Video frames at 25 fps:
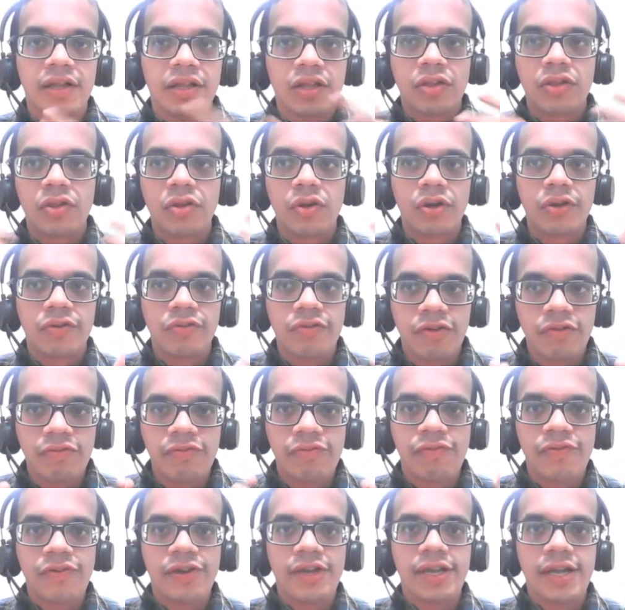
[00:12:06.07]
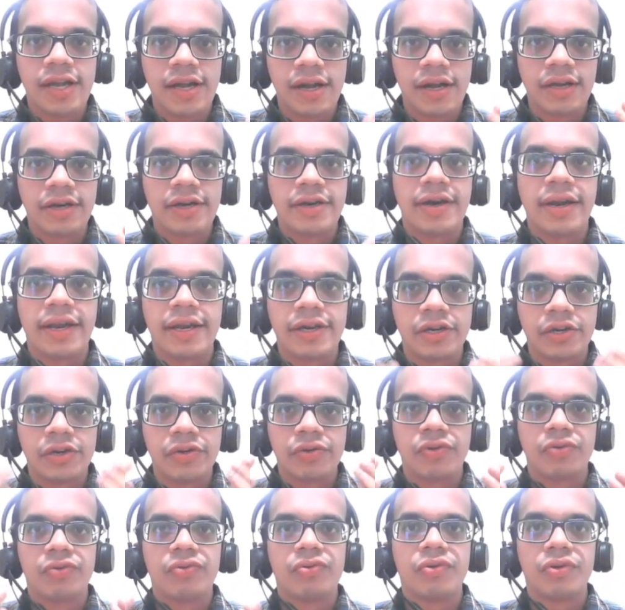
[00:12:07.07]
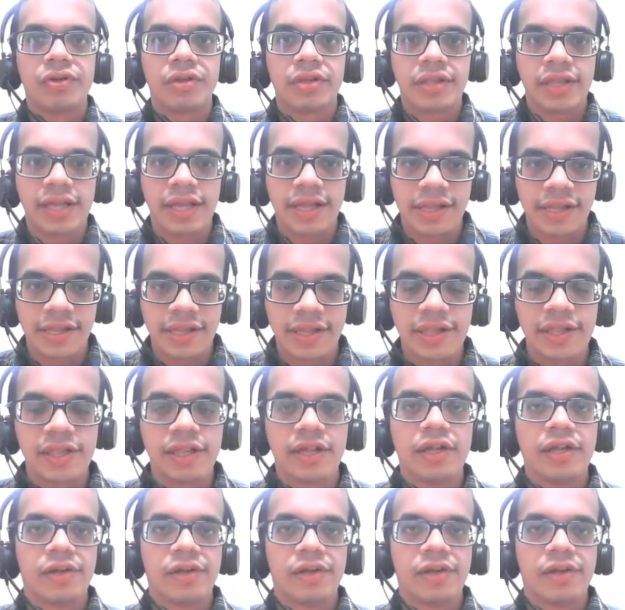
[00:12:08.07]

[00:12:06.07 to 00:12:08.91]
So if we are trying to sales